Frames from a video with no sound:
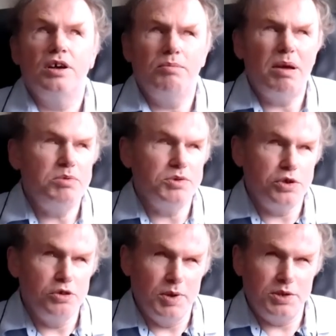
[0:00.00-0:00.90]
maybe it was
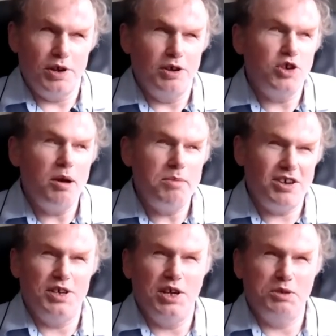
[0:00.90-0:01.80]
2 weeks ago. Time
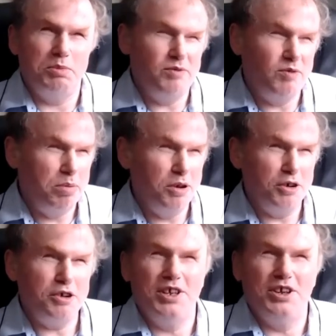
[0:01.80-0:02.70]
actually gets a bit of a
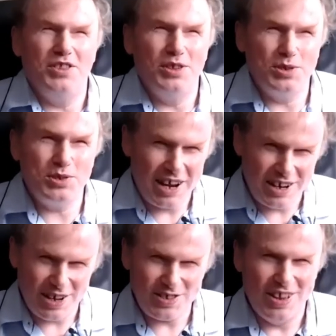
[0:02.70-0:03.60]
blur when you're in this state,
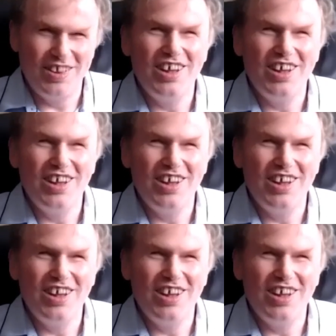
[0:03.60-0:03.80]
doesn't it?